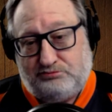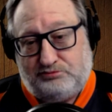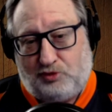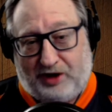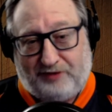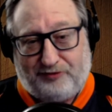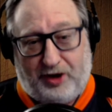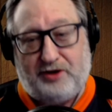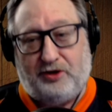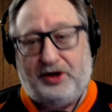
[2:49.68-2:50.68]
Quite
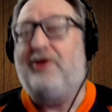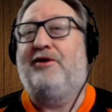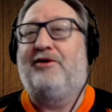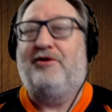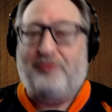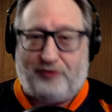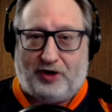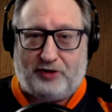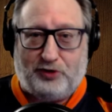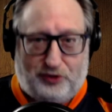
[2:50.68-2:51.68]
frankly,
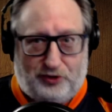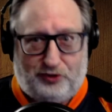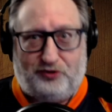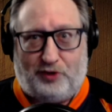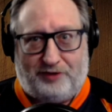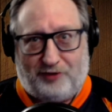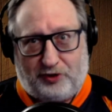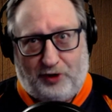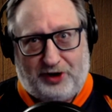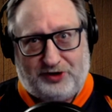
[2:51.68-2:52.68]
Fun with News, one of our
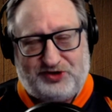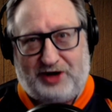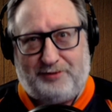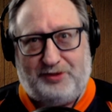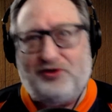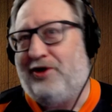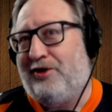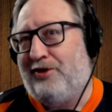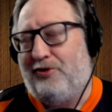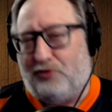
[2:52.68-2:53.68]
greatest segments,
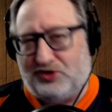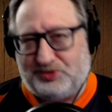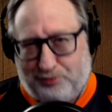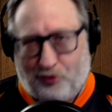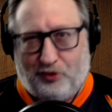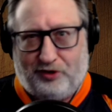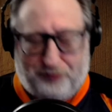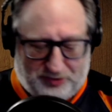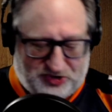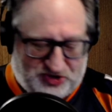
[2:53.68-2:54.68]
was born
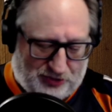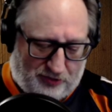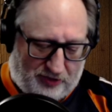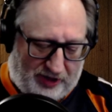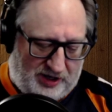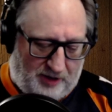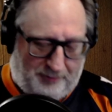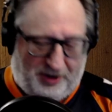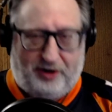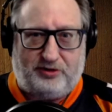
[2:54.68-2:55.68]
from a story
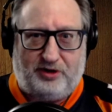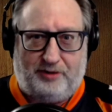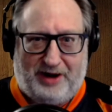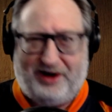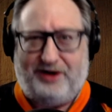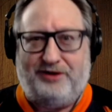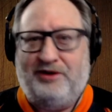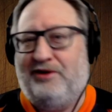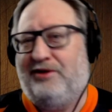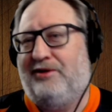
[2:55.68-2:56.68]
about a man
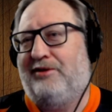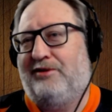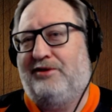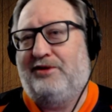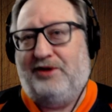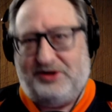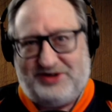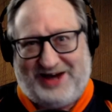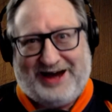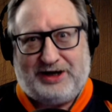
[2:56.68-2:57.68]

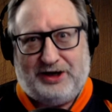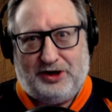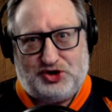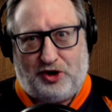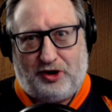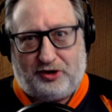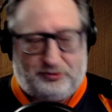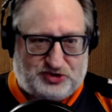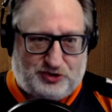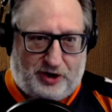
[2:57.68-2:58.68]
attacking a shark that
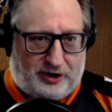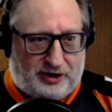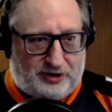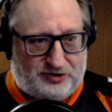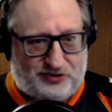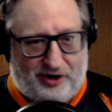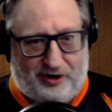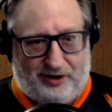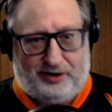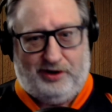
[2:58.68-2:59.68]
was trying to eat his
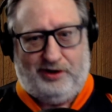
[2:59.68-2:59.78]
dog.